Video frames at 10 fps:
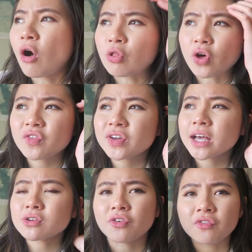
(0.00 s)
A lot of you
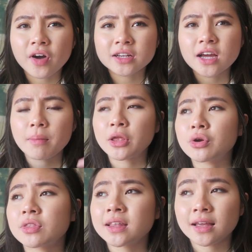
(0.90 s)
guys are fucked up
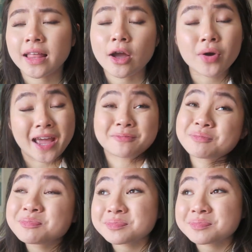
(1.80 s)
and you're thinking like, okay,